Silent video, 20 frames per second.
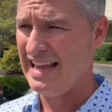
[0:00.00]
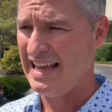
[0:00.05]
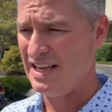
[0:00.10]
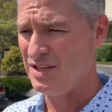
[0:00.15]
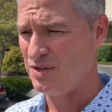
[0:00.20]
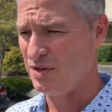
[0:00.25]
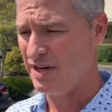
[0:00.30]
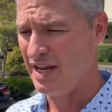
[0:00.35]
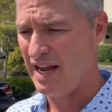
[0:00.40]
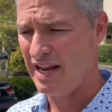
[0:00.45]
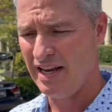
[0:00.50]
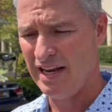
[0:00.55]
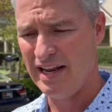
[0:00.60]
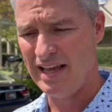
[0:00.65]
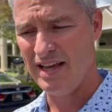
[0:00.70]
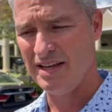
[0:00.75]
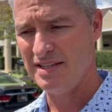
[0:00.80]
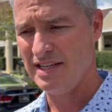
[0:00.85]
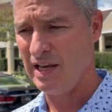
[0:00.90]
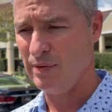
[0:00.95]
days or ninety
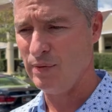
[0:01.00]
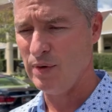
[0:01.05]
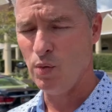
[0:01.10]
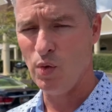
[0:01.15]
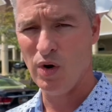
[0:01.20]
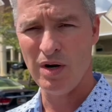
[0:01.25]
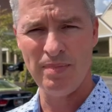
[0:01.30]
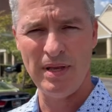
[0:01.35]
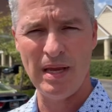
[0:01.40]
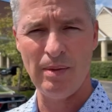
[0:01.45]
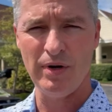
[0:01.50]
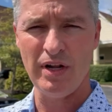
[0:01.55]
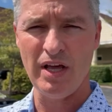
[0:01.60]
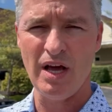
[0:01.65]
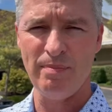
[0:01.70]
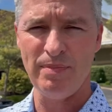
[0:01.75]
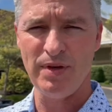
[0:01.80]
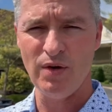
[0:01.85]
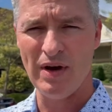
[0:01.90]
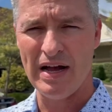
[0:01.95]
days, again, we want to be able to
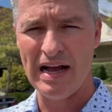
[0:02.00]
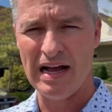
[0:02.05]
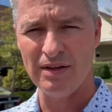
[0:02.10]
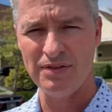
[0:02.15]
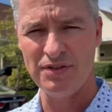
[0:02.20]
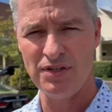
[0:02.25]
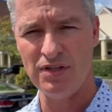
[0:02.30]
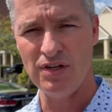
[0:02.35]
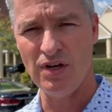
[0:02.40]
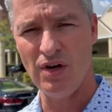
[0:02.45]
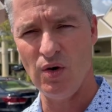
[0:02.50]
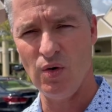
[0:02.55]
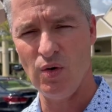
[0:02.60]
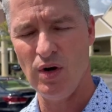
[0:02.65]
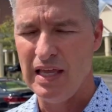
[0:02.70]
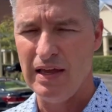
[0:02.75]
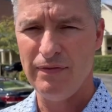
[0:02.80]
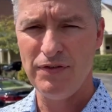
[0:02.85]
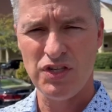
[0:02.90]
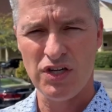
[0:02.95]
help you out. So
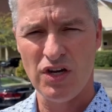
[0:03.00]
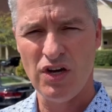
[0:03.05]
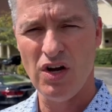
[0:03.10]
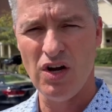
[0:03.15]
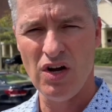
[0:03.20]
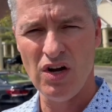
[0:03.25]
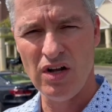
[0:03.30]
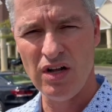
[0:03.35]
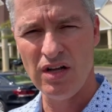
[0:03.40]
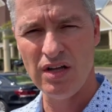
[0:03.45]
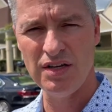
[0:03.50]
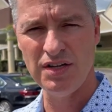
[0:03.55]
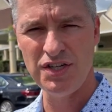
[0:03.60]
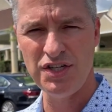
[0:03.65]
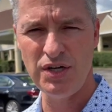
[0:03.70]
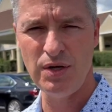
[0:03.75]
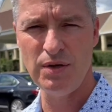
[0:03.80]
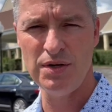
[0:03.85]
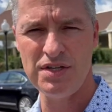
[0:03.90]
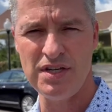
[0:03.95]
give us a call,
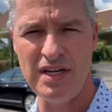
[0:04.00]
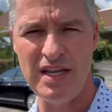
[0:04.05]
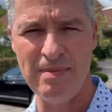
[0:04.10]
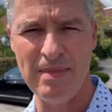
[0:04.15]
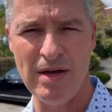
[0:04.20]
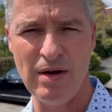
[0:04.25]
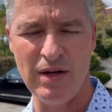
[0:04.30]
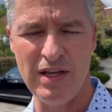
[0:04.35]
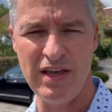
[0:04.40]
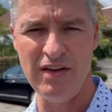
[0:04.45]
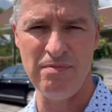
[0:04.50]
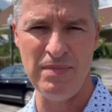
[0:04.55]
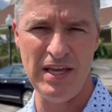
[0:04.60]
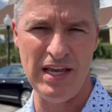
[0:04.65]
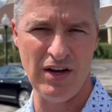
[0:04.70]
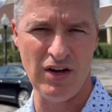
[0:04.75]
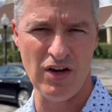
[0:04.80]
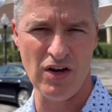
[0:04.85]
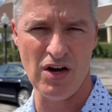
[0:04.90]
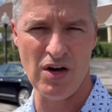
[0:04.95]
shoot us an email, give
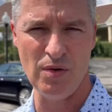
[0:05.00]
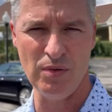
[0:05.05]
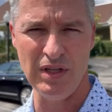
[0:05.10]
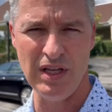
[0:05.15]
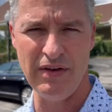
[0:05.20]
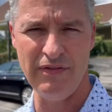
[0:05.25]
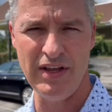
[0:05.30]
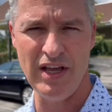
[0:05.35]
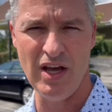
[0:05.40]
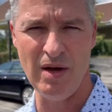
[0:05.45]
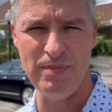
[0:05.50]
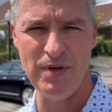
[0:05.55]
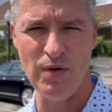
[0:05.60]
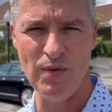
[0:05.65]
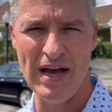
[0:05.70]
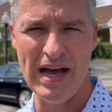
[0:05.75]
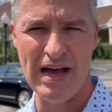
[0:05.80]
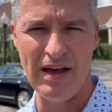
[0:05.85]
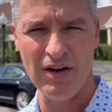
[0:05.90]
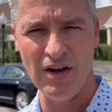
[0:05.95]
me a call. We'd love to help
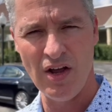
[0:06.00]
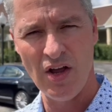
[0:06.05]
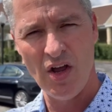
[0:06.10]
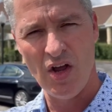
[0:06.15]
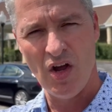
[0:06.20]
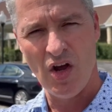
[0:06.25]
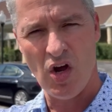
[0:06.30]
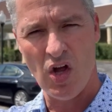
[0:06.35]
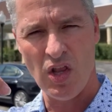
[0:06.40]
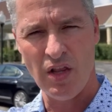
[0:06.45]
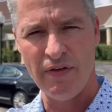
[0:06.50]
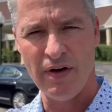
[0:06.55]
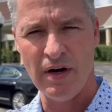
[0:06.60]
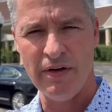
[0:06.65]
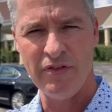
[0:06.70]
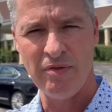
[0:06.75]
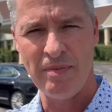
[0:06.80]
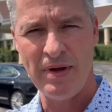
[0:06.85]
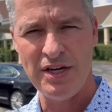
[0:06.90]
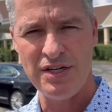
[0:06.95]
you out. All of our
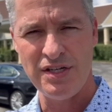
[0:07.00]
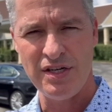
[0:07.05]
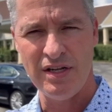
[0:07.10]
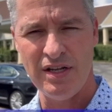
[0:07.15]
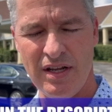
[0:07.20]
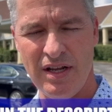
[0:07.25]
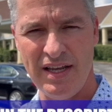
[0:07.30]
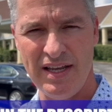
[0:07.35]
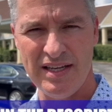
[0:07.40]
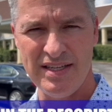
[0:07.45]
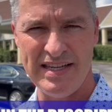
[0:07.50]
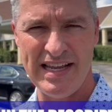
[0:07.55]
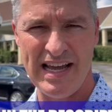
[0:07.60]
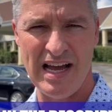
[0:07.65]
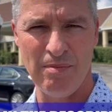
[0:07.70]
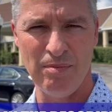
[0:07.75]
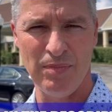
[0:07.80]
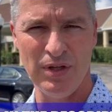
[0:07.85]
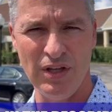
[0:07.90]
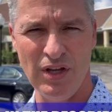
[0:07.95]
information is
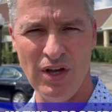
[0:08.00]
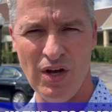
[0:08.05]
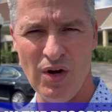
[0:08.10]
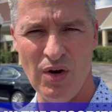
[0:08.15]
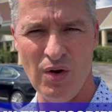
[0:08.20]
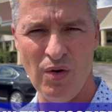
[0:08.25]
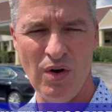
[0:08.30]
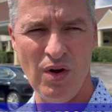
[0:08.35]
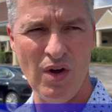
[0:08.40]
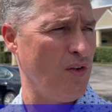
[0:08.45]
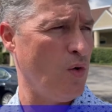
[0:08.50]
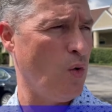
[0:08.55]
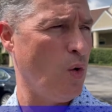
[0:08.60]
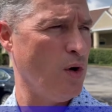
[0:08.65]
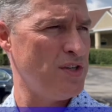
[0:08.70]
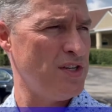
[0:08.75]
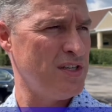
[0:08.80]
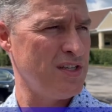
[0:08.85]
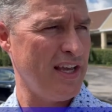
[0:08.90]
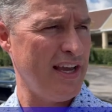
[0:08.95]
down below.
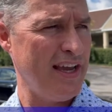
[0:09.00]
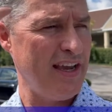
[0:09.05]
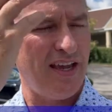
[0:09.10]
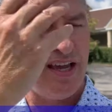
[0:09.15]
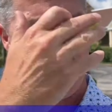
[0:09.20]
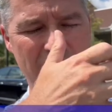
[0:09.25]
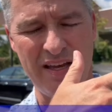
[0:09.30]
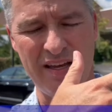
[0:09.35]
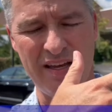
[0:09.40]
Courses like